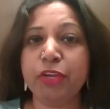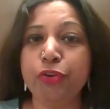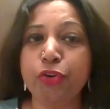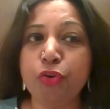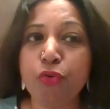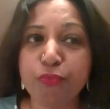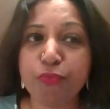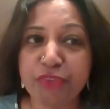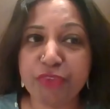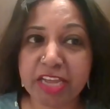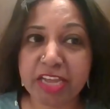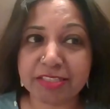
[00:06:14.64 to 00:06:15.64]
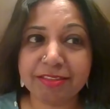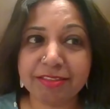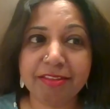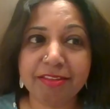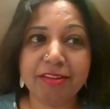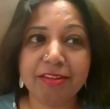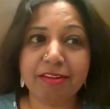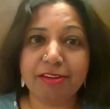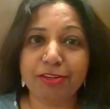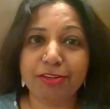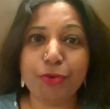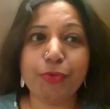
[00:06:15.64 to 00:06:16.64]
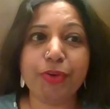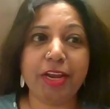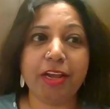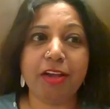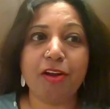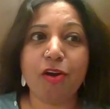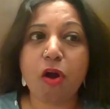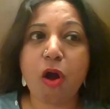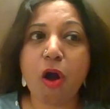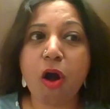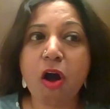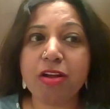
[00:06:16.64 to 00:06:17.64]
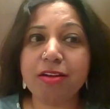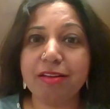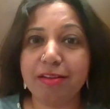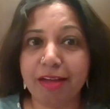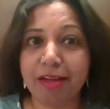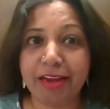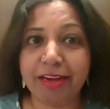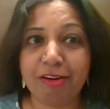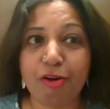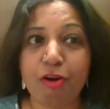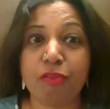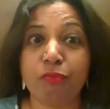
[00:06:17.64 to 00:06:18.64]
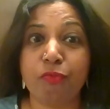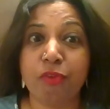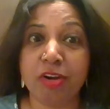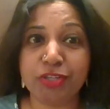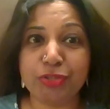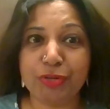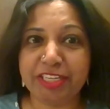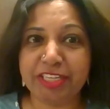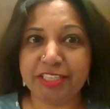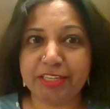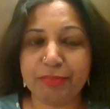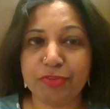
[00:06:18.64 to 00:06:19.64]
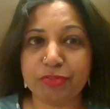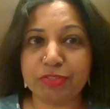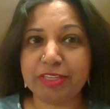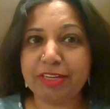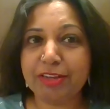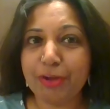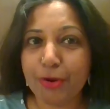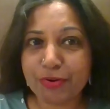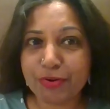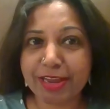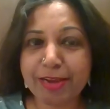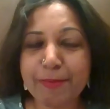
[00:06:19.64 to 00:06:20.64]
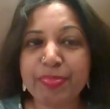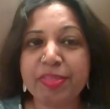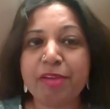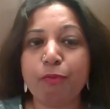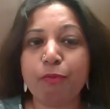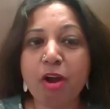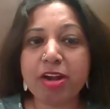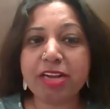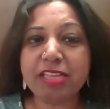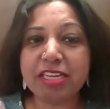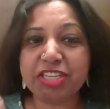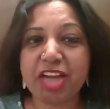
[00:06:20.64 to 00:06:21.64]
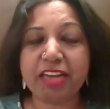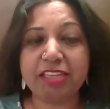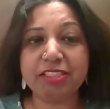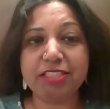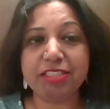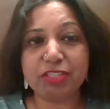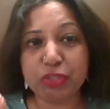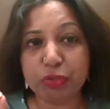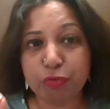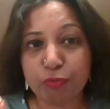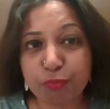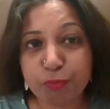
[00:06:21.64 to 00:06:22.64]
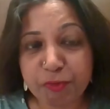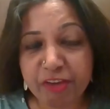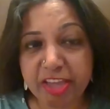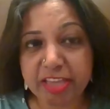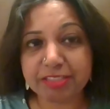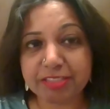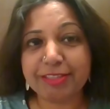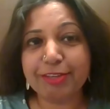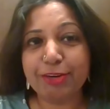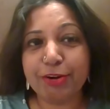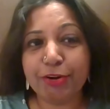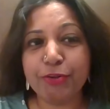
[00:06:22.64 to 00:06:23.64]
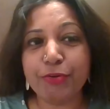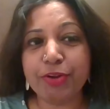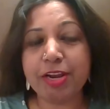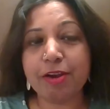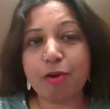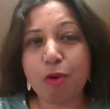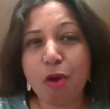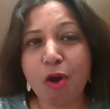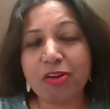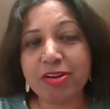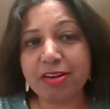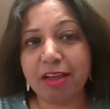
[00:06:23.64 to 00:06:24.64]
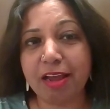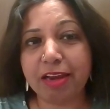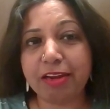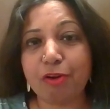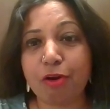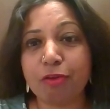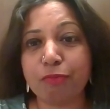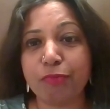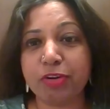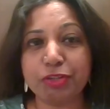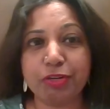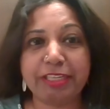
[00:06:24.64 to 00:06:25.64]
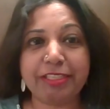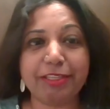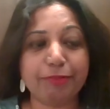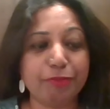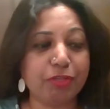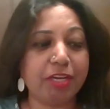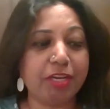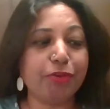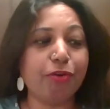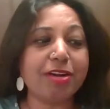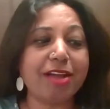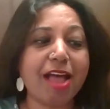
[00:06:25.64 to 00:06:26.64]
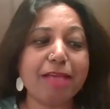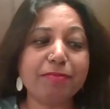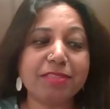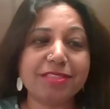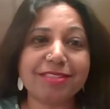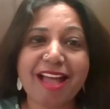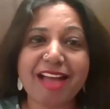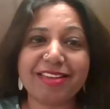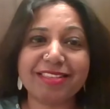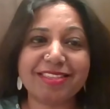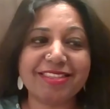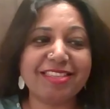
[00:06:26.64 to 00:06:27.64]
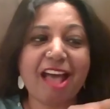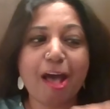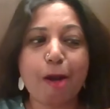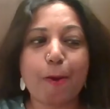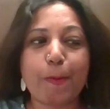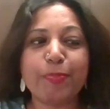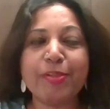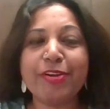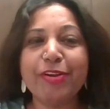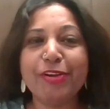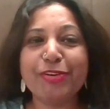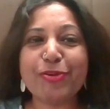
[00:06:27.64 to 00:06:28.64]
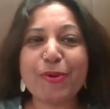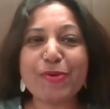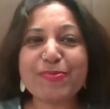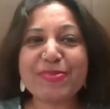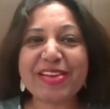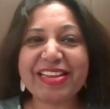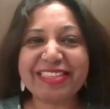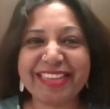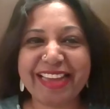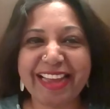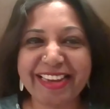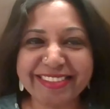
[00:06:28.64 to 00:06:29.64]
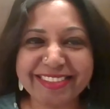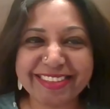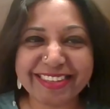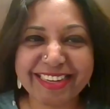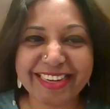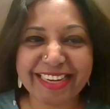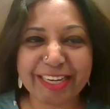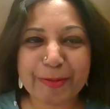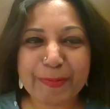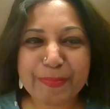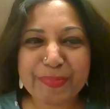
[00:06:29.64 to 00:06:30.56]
you face during online or virtual interviews? Okay. What are the challenges you face during online or virtual interviews? And your time starts now. Don't press the enter key.